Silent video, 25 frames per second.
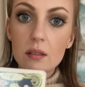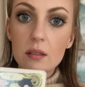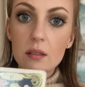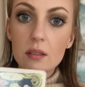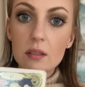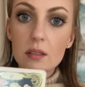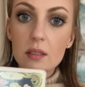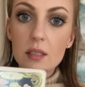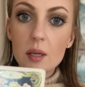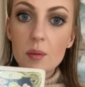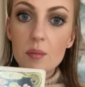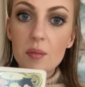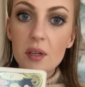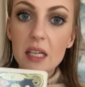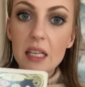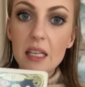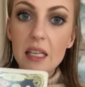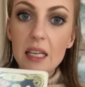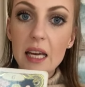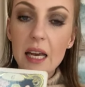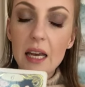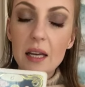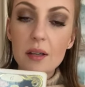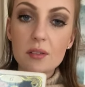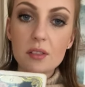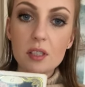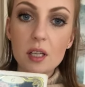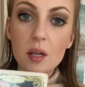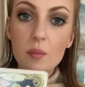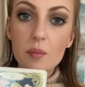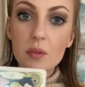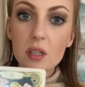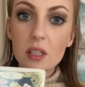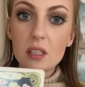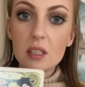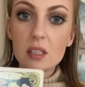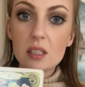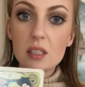Somebody gave
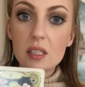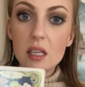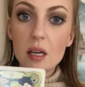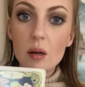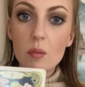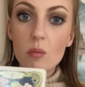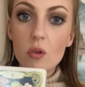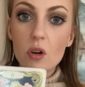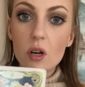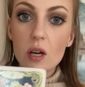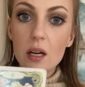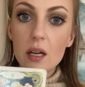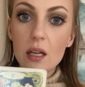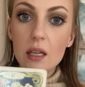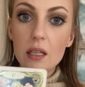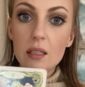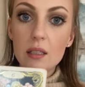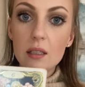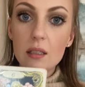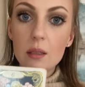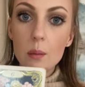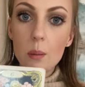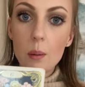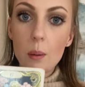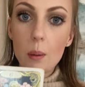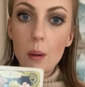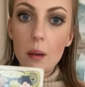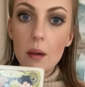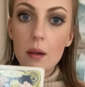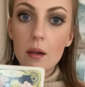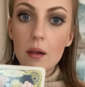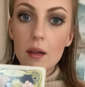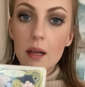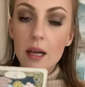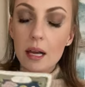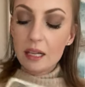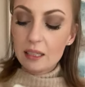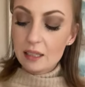something to someone.
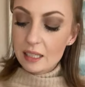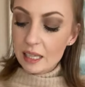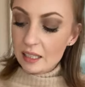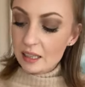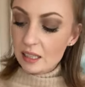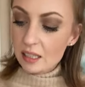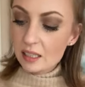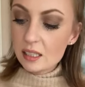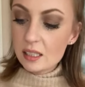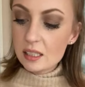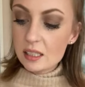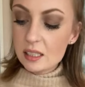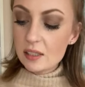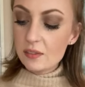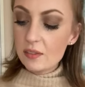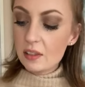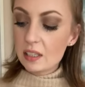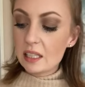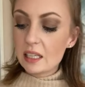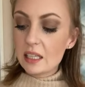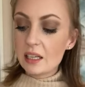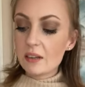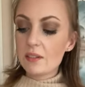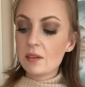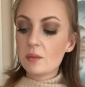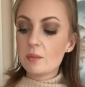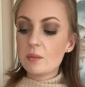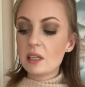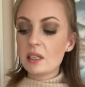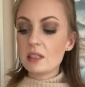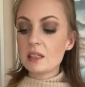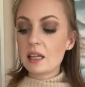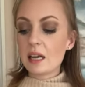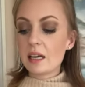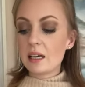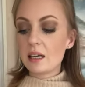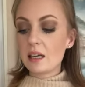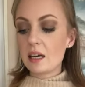Like this is even giving me
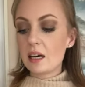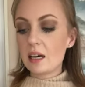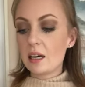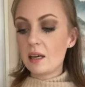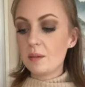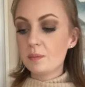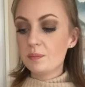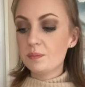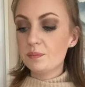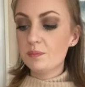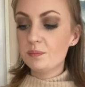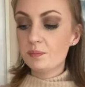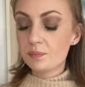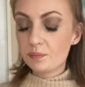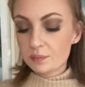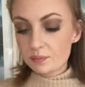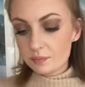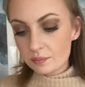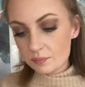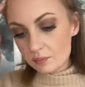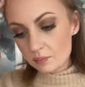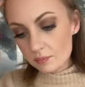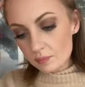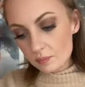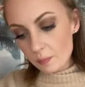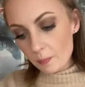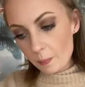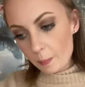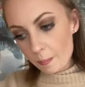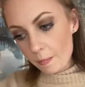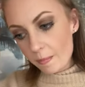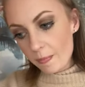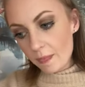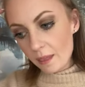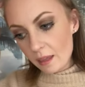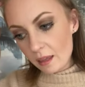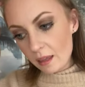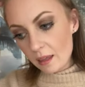like, um,
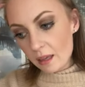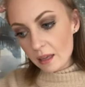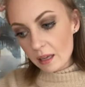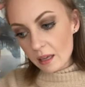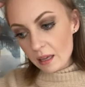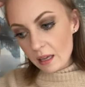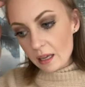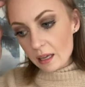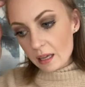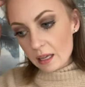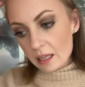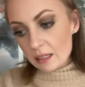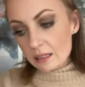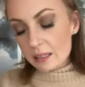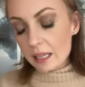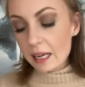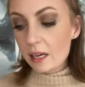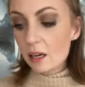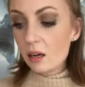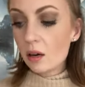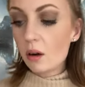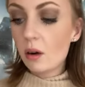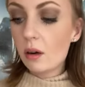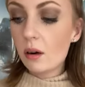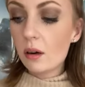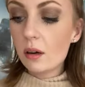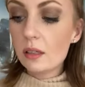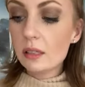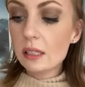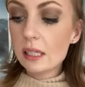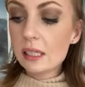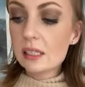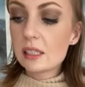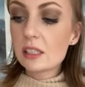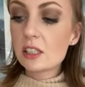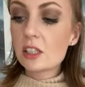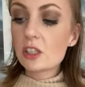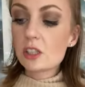like
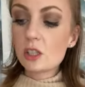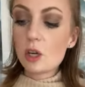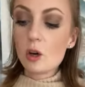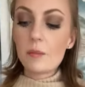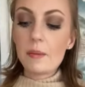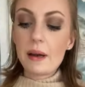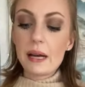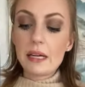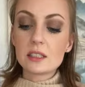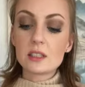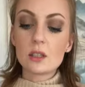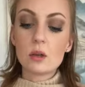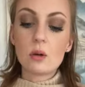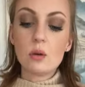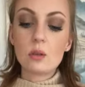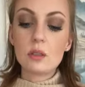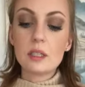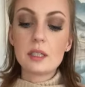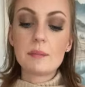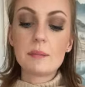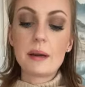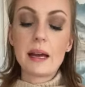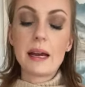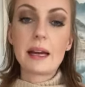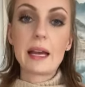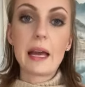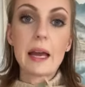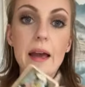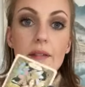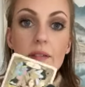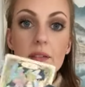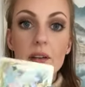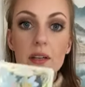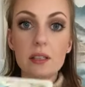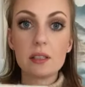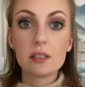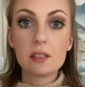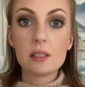let's just go back to holding back
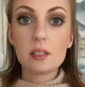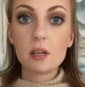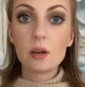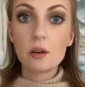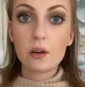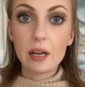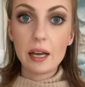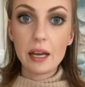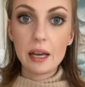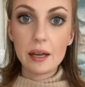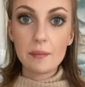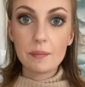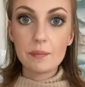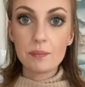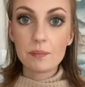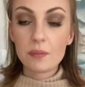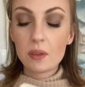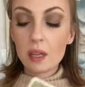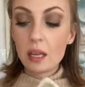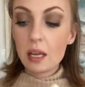evidence, okay?